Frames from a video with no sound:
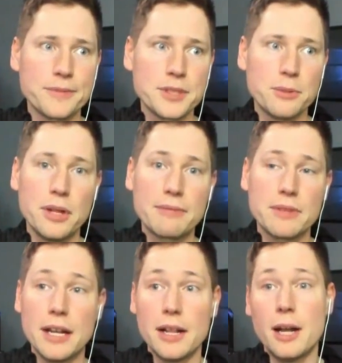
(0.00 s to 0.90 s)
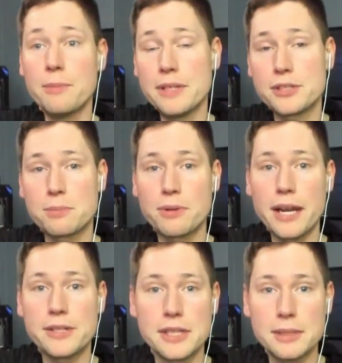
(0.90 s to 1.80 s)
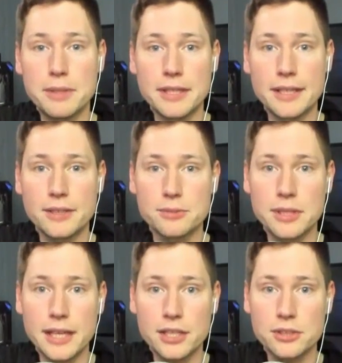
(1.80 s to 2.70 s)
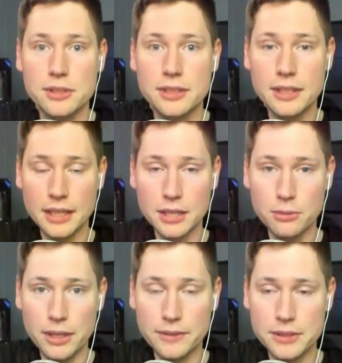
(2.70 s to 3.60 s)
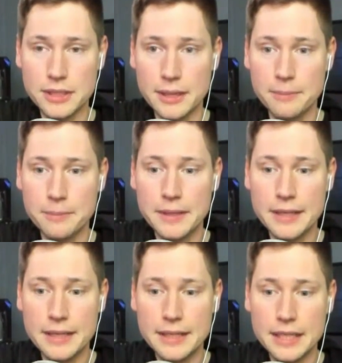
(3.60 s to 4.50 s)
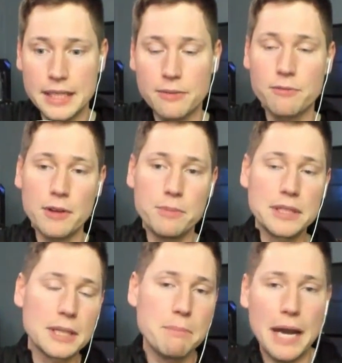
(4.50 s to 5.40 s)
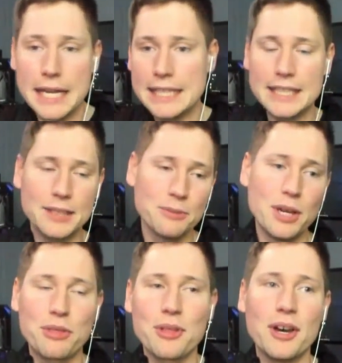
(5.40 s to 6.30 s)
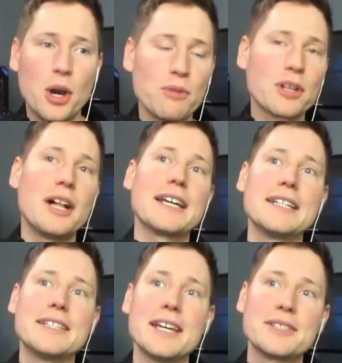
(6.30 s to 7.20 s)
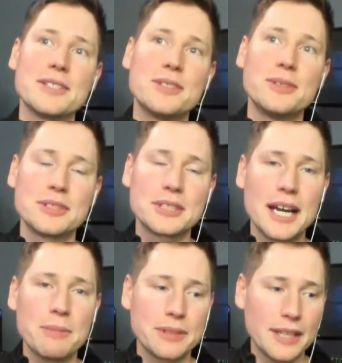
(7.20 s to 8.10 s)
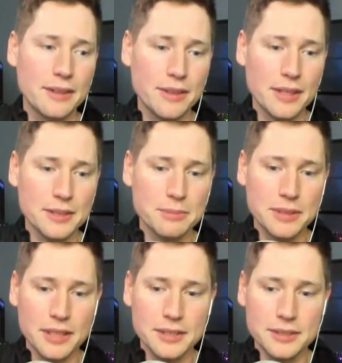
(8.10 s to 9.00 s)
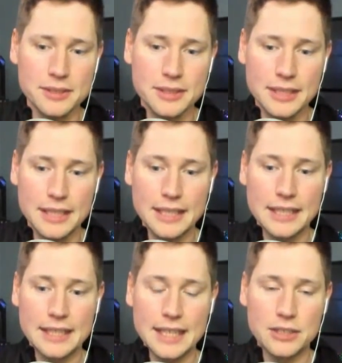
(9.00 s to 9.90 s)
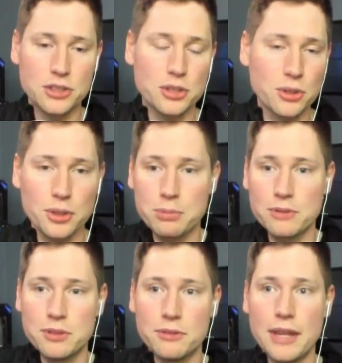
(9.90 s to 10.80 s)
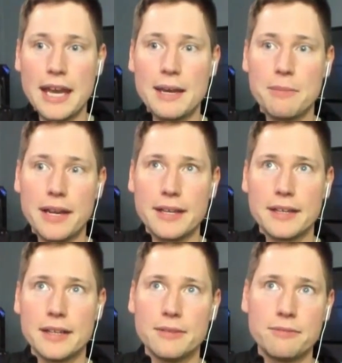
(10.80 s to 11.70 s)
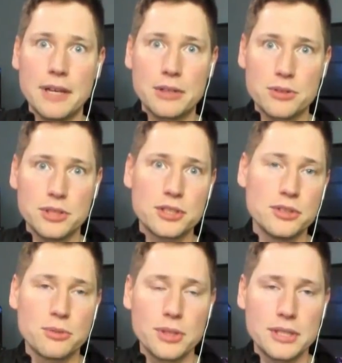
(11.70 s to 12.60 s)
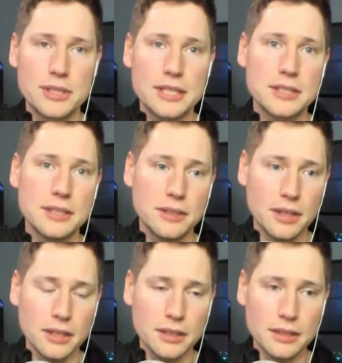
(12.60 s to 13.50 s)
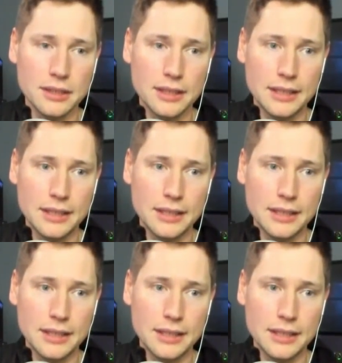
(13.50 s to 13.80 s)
So we'll have to, I'll be as surprised as anybody else when I actually write this up. And I've been combining it with overclocking testing too, just to complicate things, because, and just an early preview of that, my Founders Edition 2060 card.